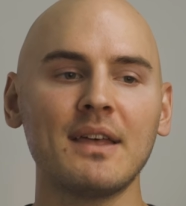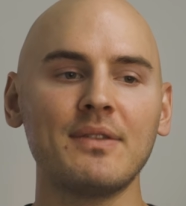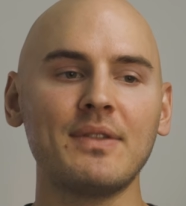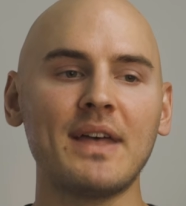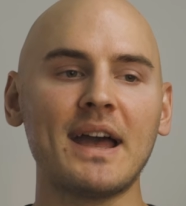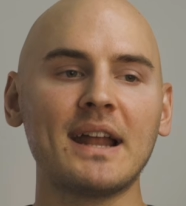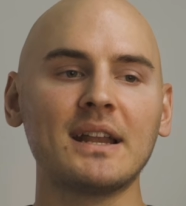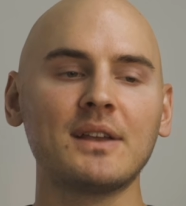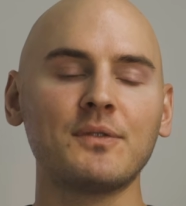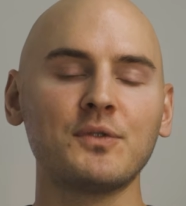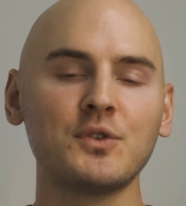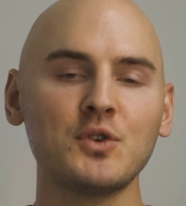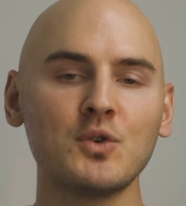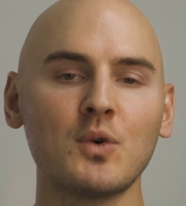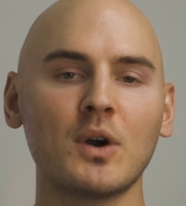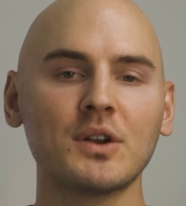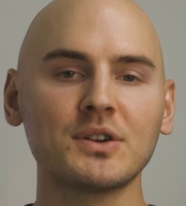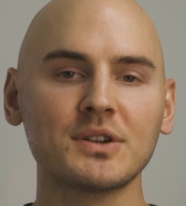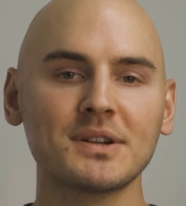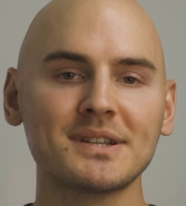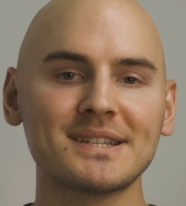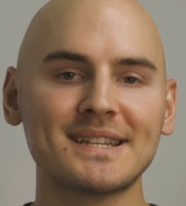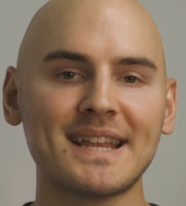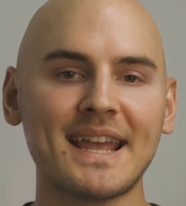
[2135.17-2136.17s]
that if you
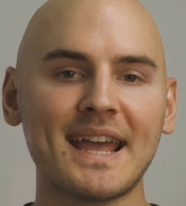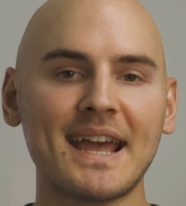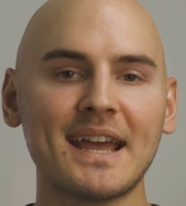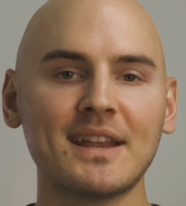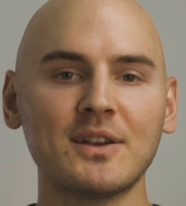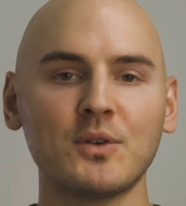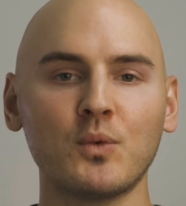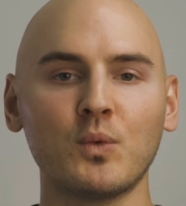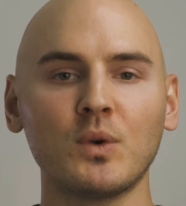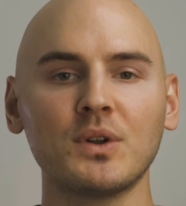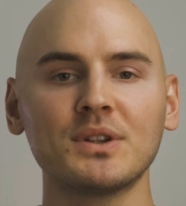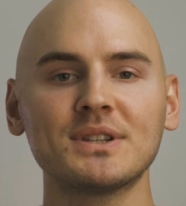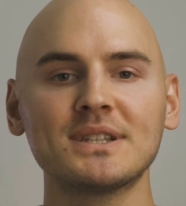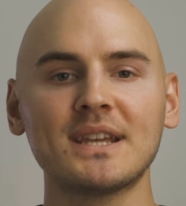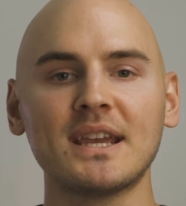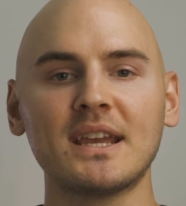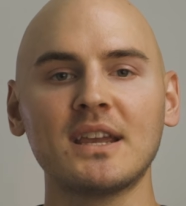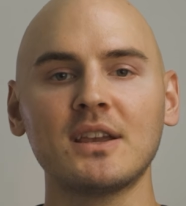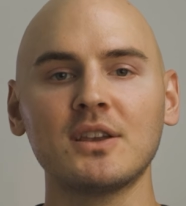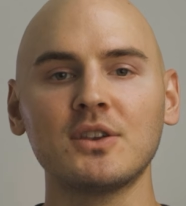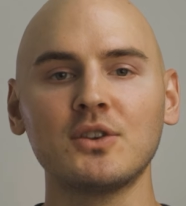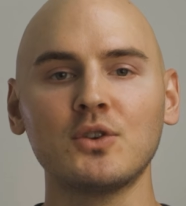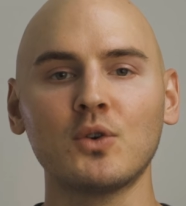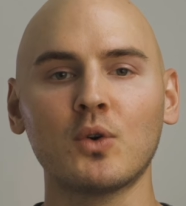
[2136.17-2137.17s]
understand will
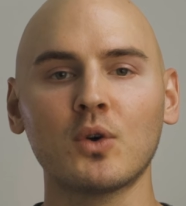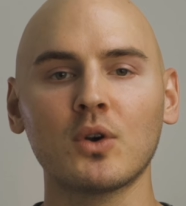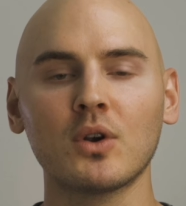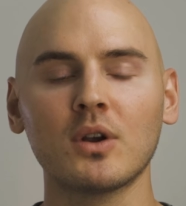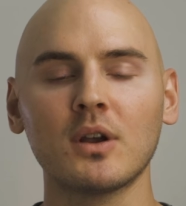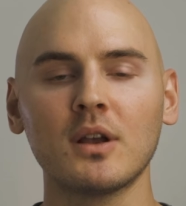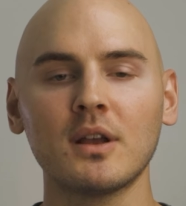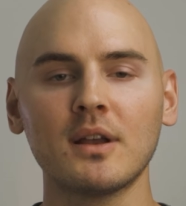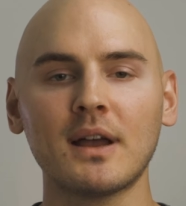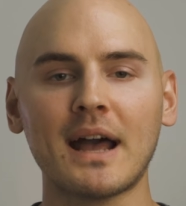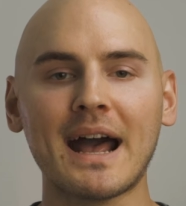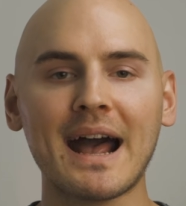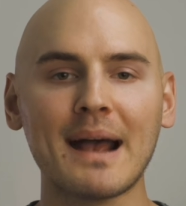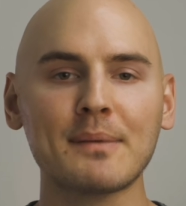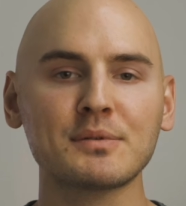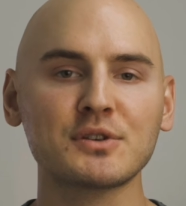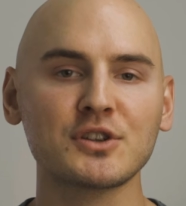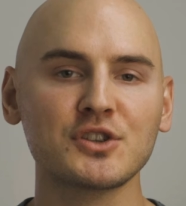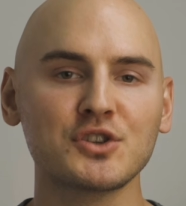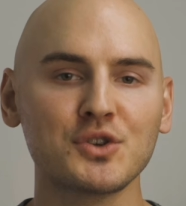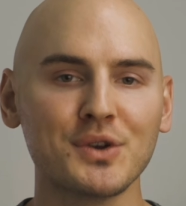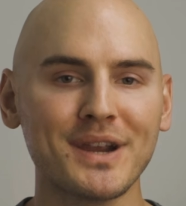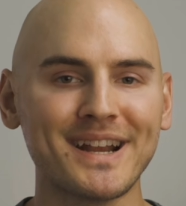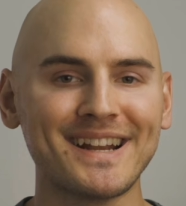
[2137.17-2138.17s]
take your
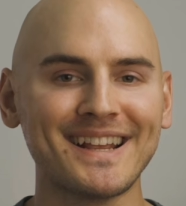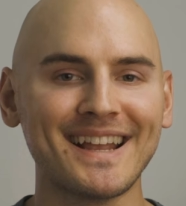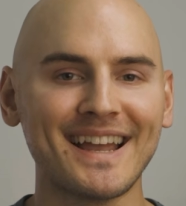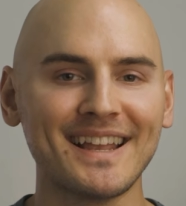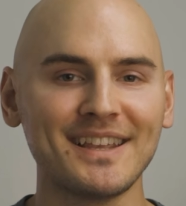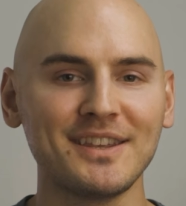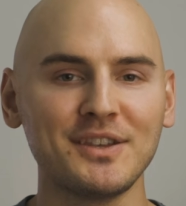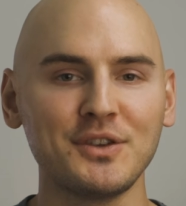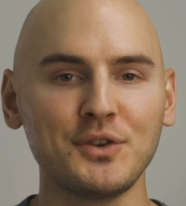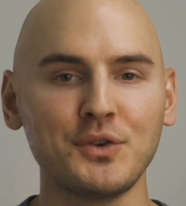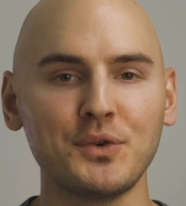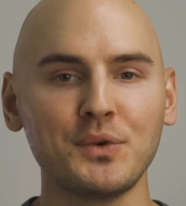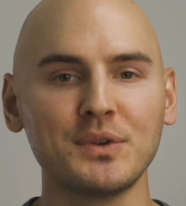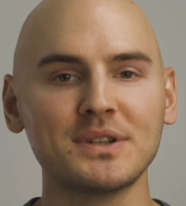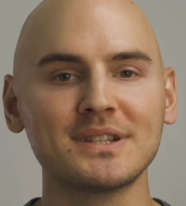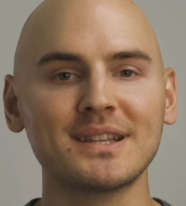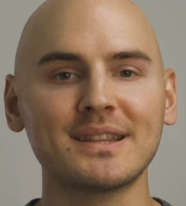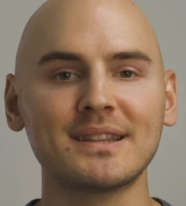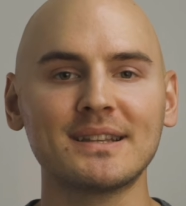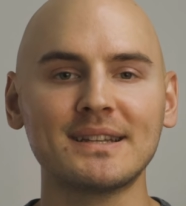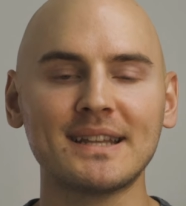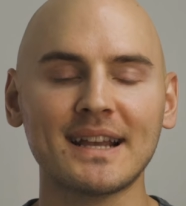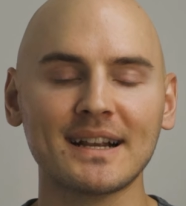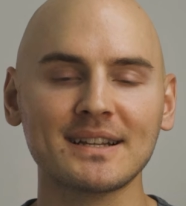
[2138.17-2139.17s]
options trading IQ to
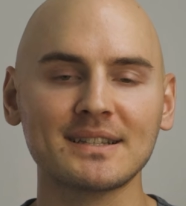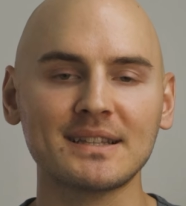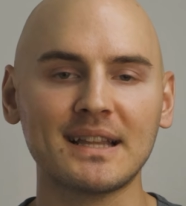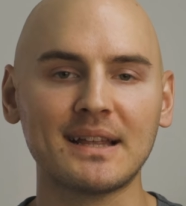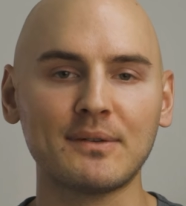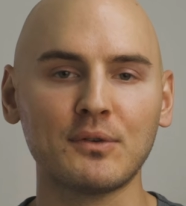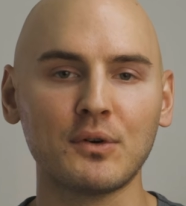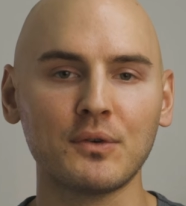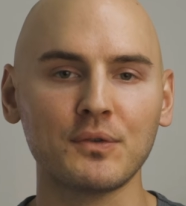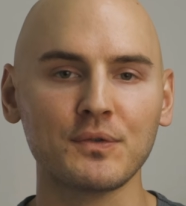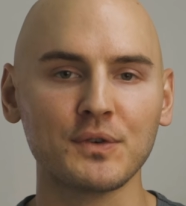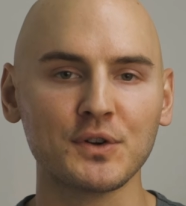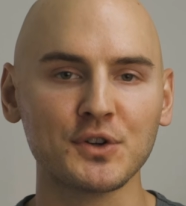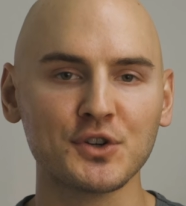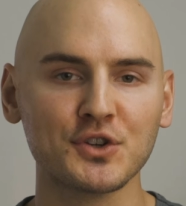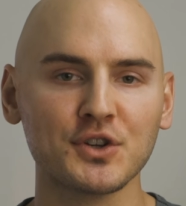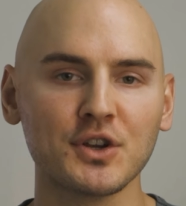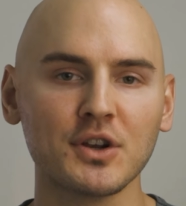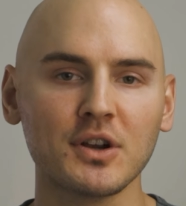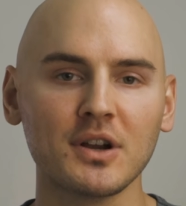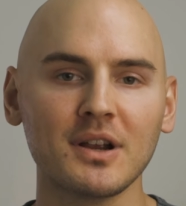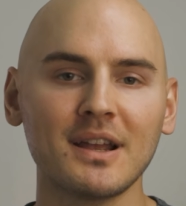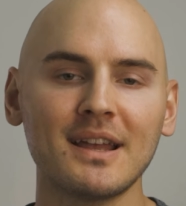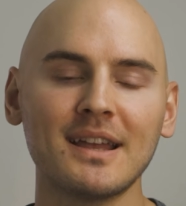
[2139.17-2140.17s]
the next level for
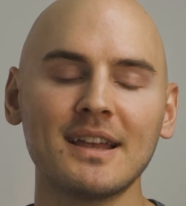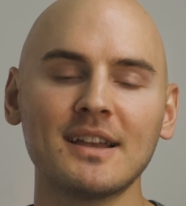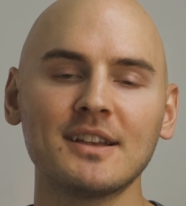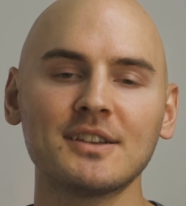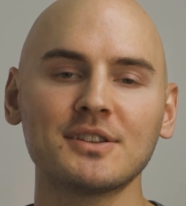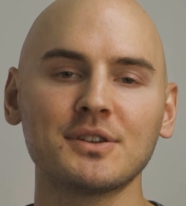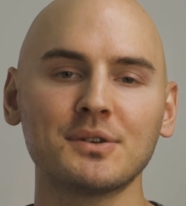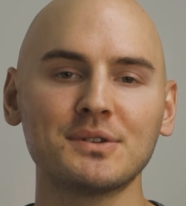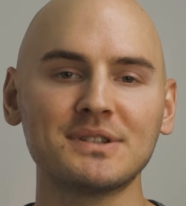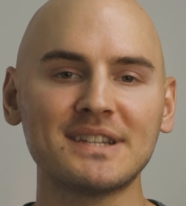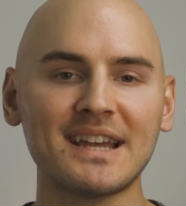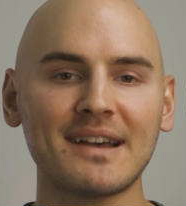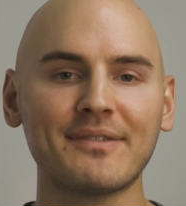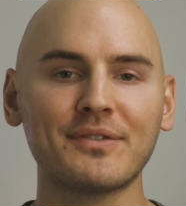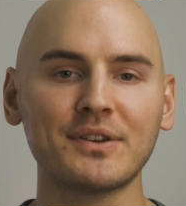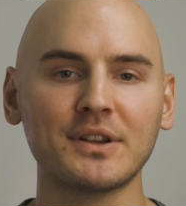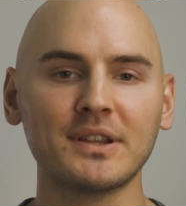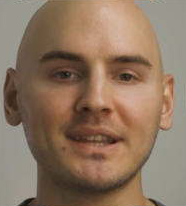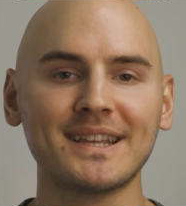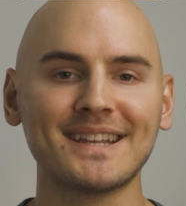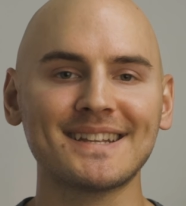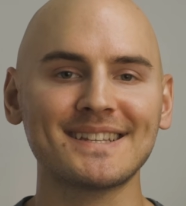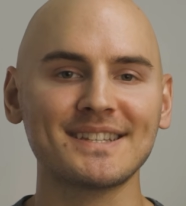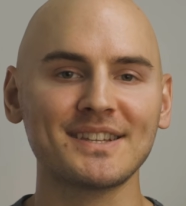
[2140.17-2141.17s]
sure. So
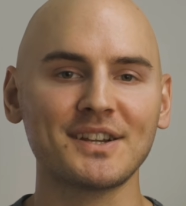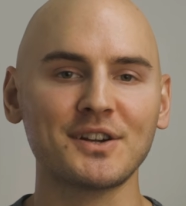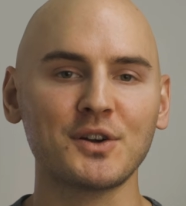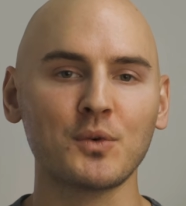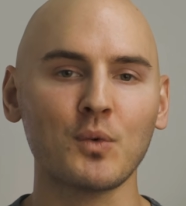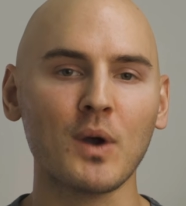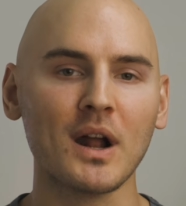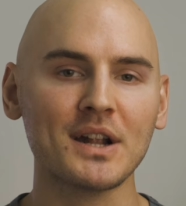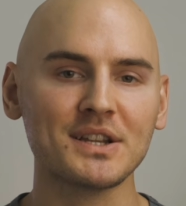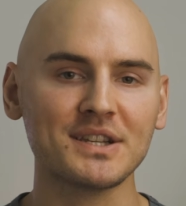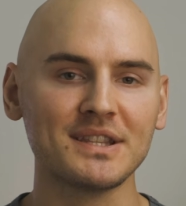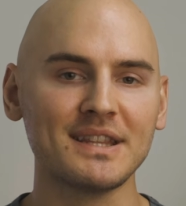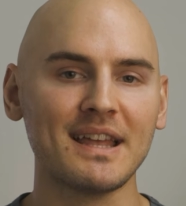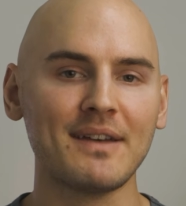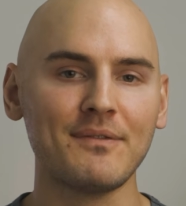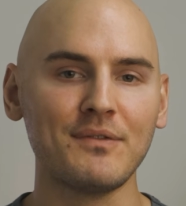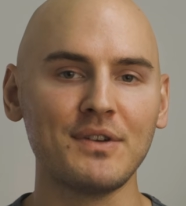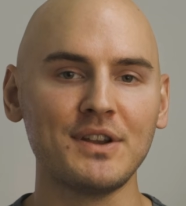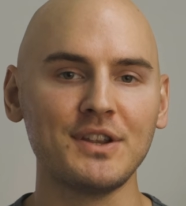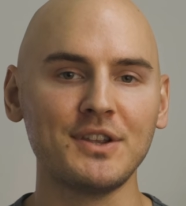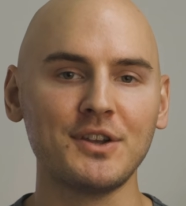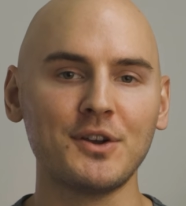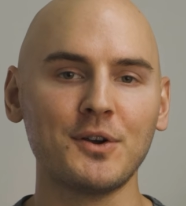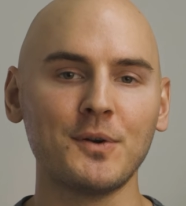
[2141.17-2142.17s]
definitely consider watching that
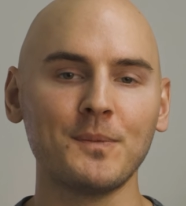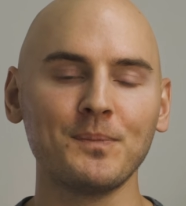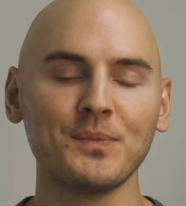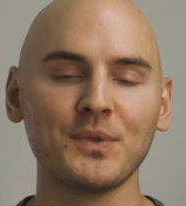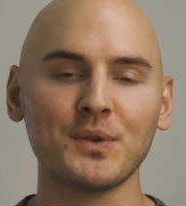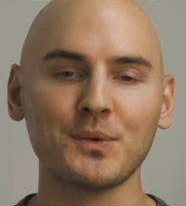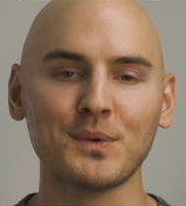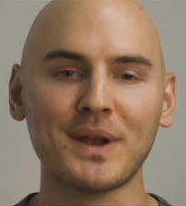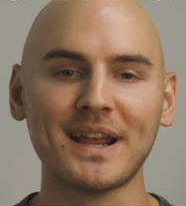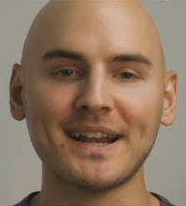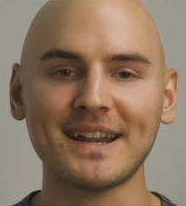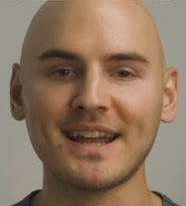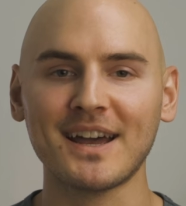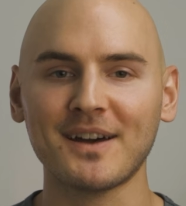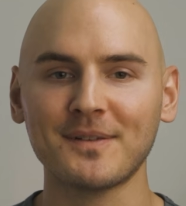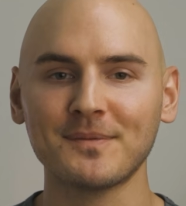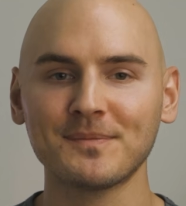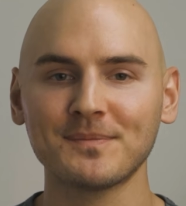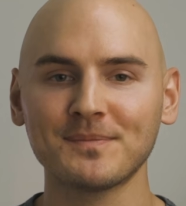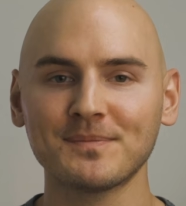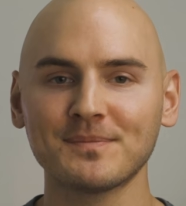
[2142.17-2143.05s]
video right now.